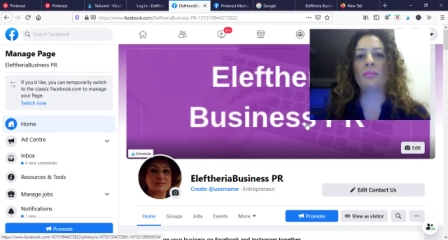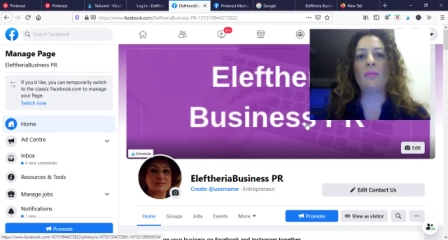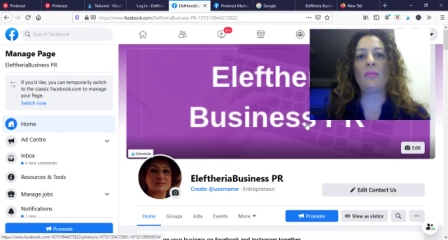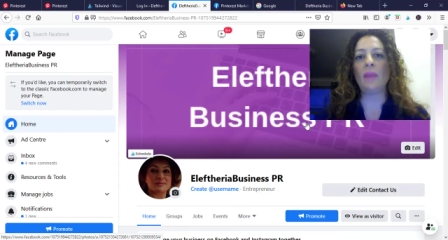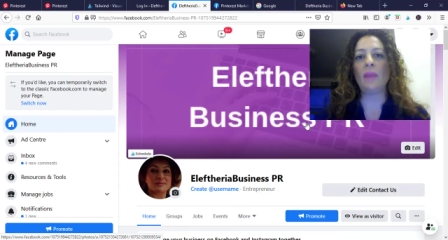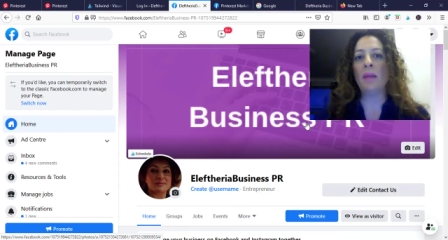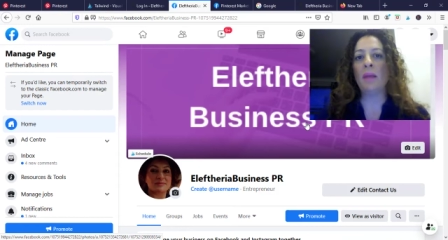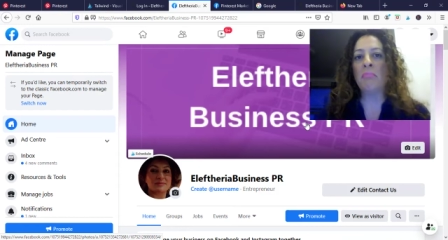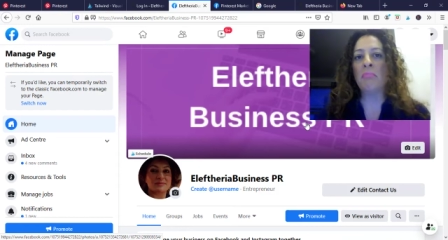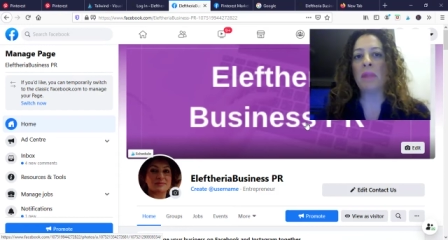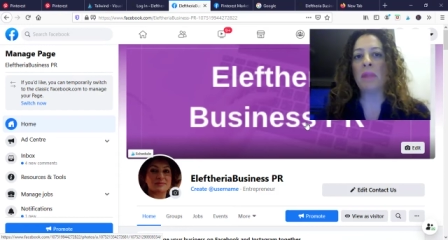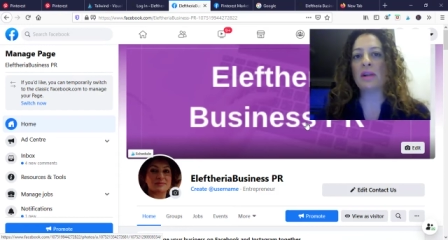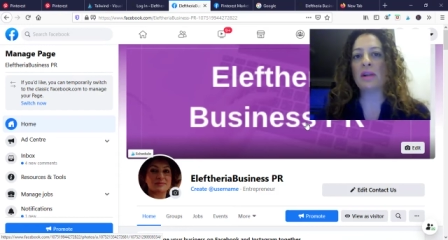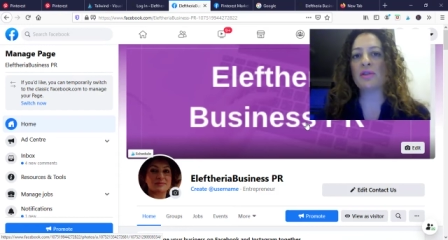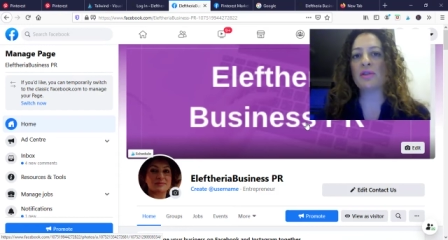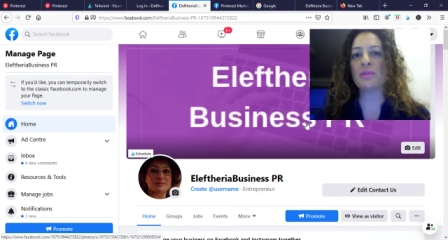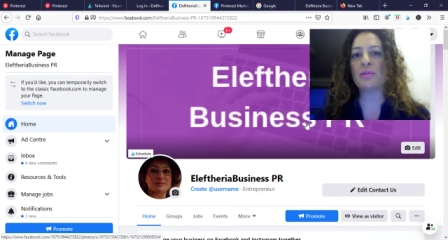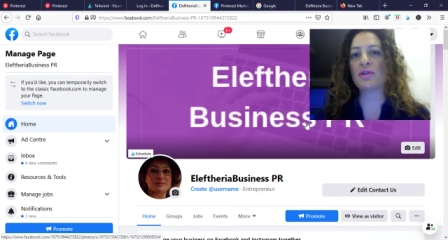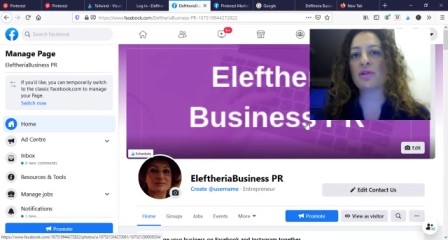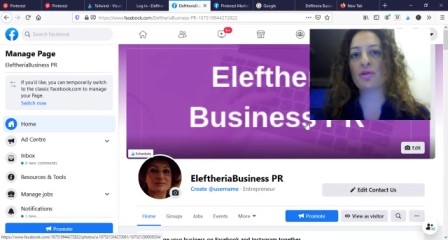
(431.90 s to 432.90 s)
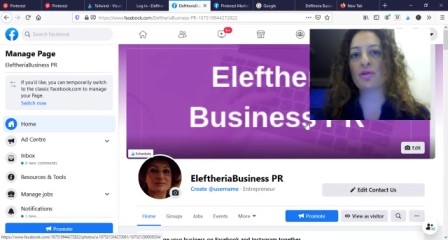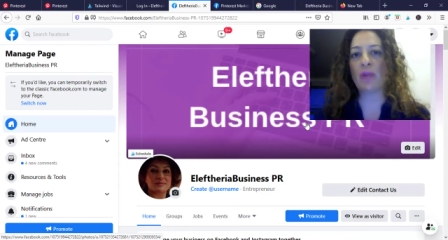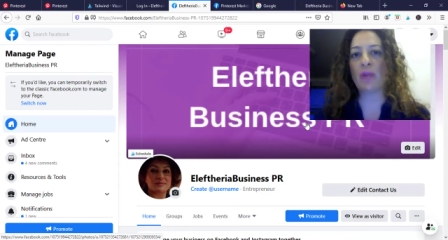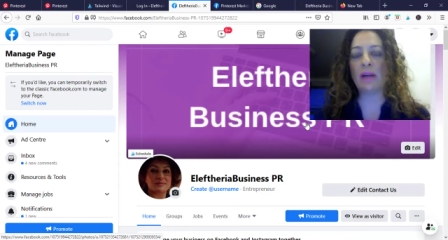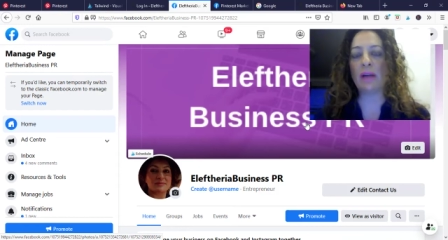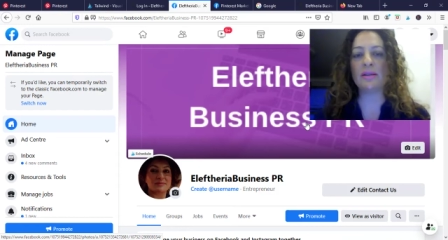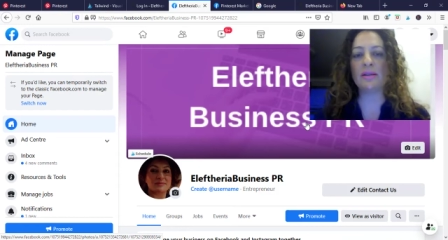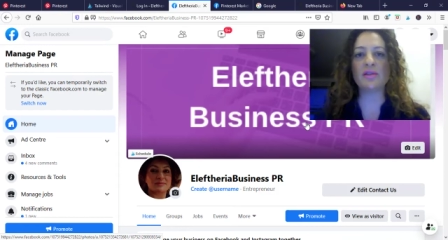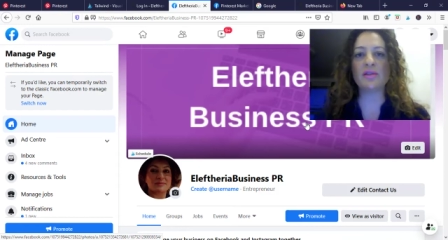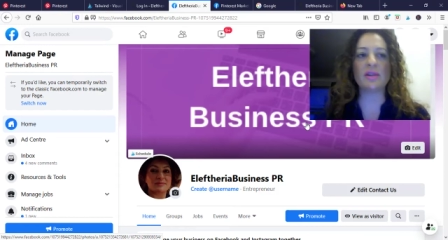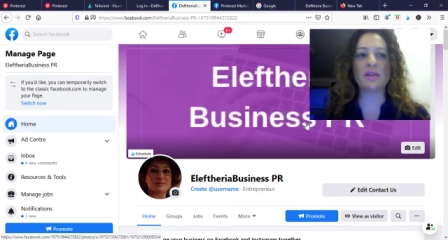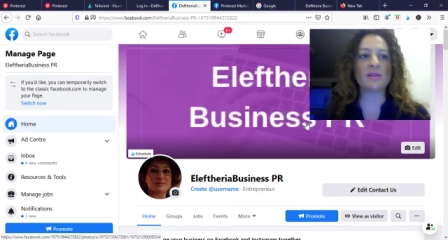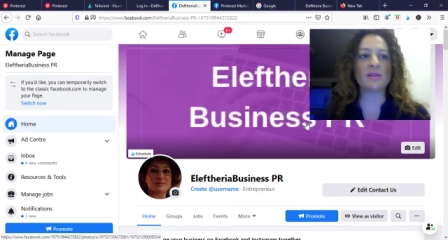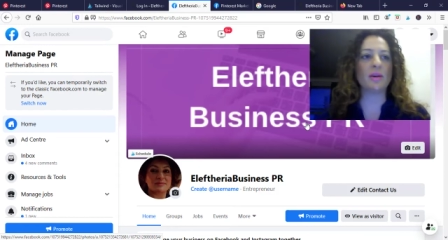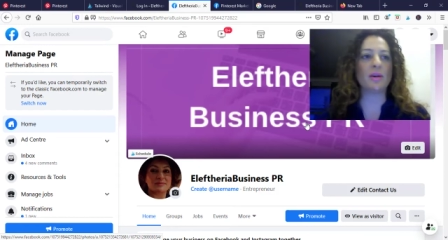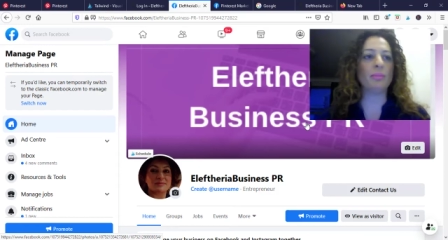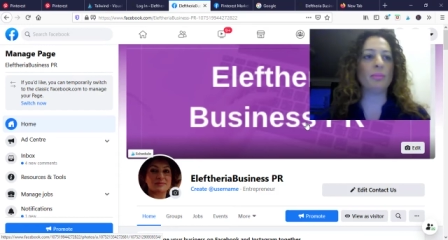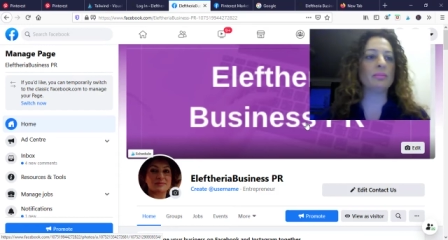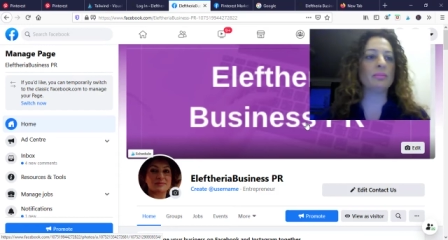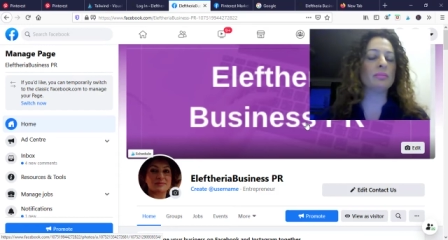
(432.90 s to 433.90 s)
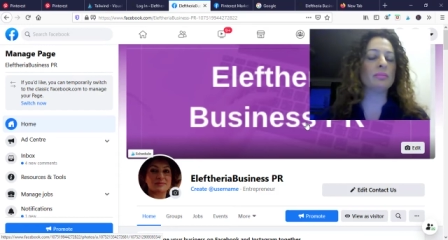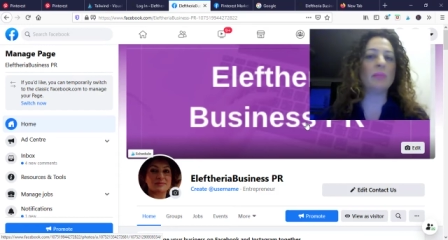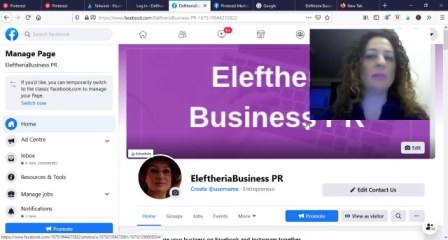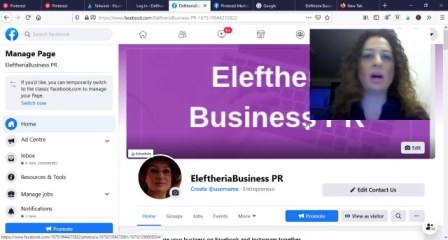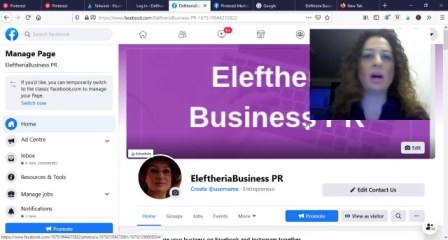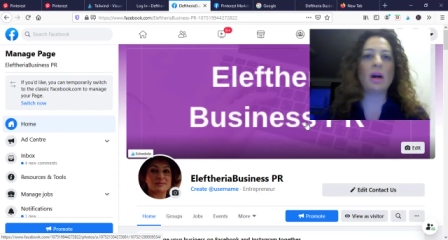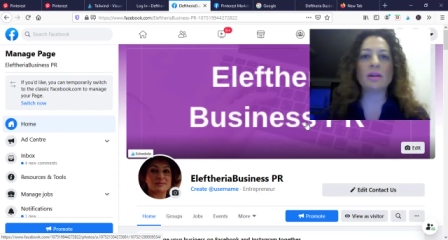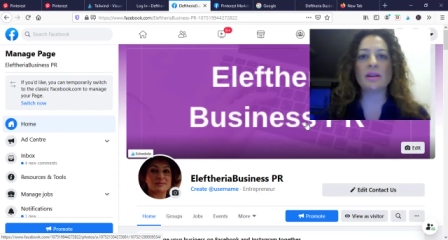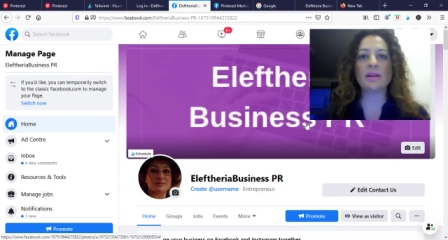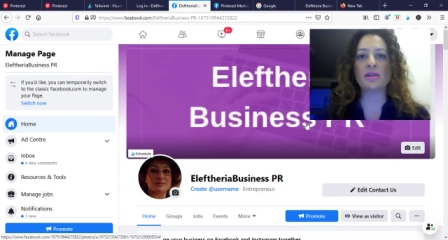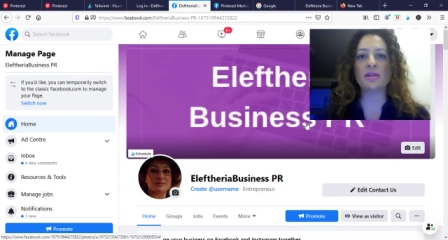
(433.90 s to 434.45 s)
management strategies or marketing